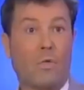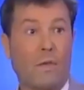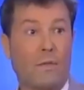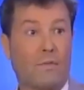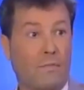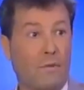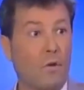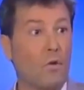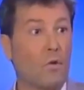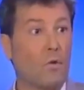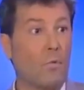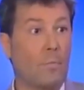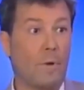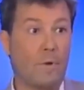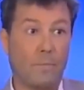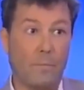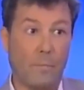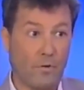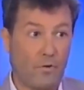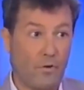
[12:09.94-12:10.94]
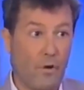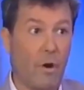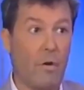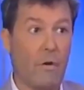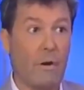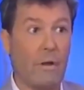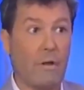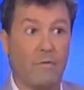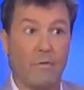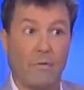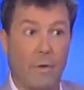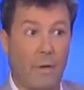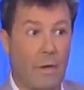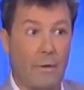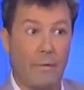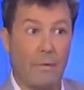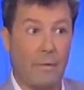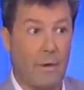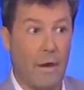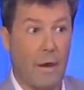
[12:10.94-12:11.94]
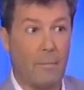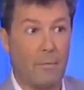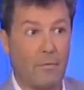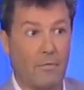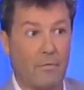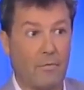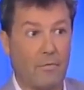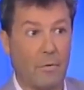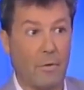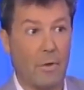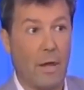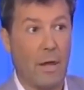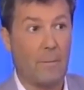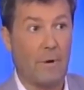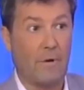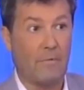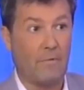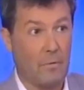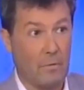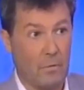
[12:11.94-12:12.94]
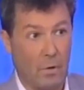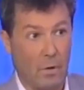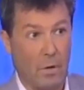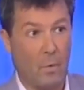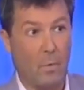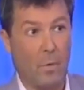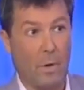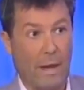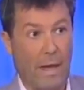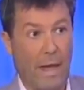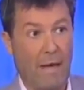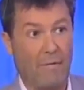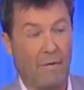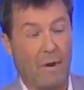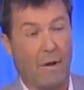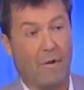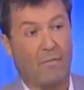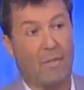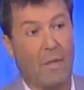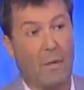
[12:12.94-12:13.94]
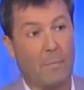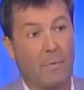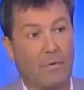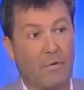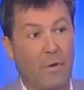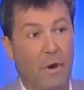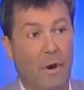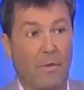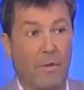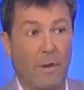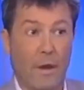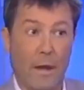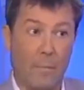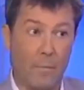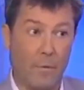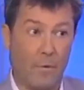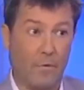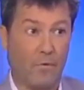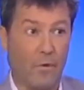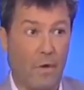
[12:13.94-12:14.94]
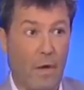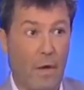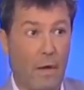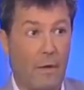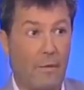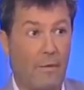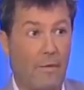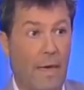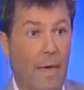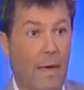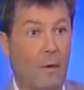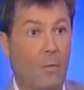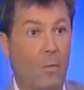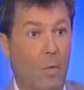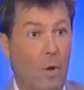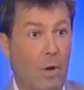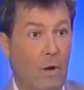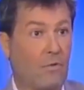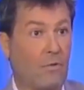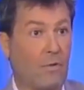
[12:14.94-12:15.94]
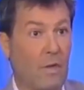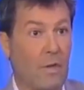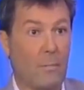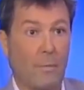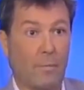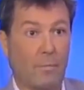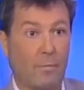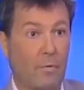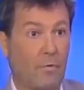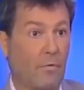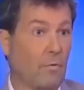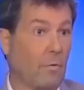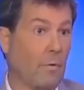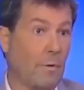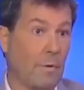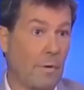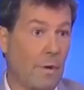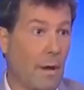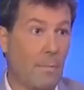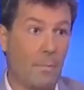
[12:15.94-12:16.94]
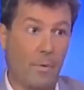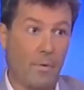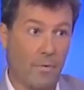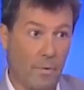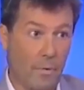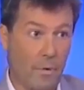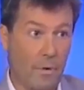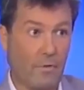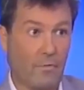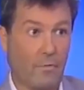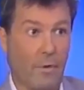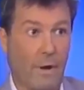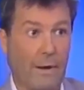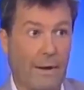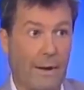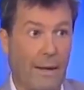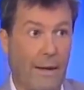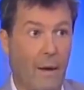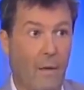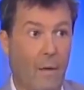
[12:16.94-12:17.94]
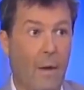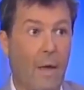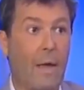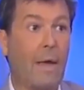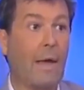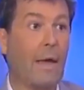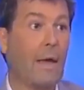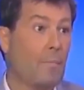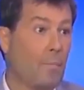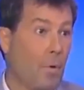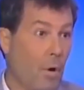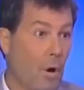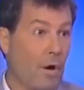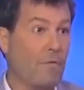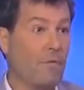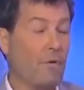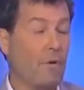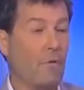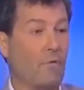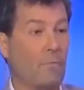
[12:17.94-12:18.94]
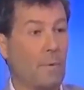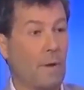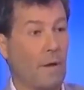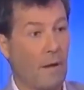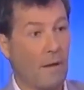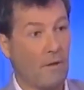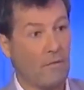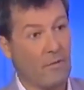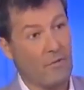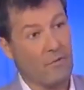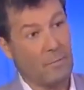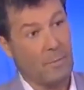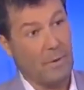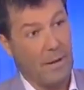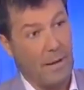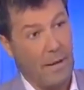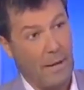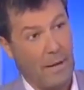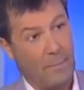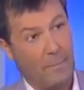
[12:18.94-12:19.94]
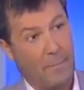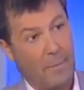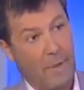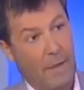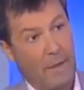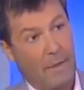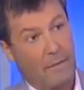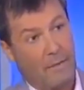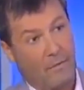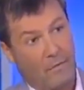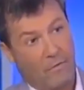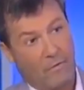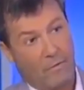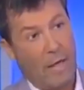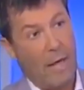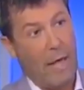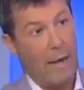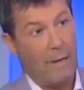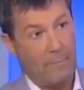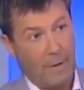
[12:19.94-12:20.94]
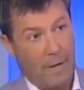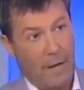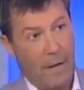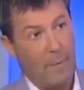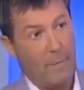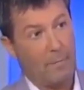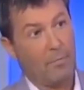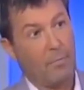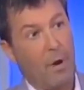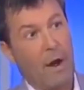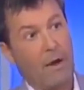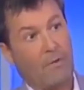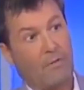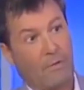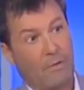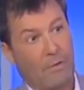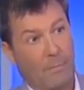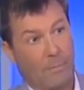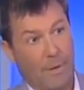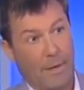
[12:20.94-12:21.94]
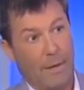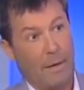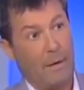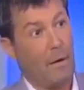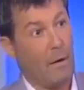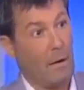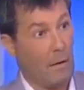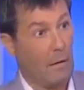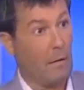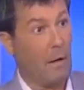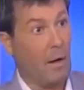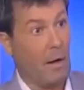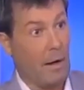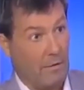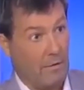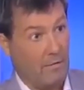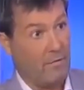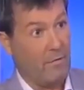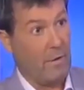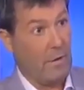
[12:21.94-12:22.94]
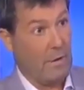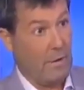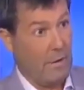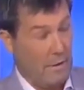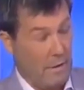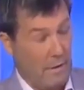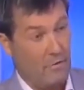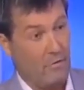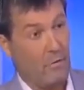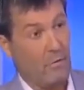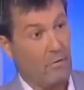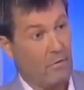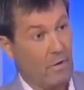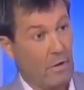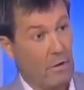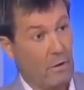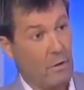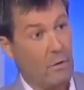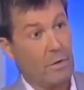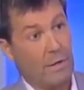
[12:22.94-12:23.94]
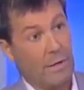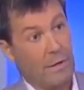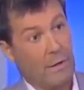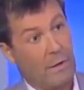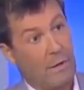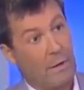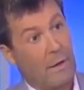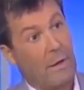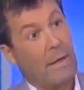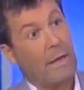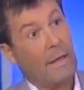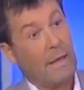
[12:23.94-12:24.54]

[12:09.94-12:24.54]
They do, but majorities, the numbers are still, I mean, if you look at where Kavanaugh's numbers are, the numbers that want to see him approved are in the upper 30s right now. And part of it is because this has kind of become a proxy debate on a lot of issues, including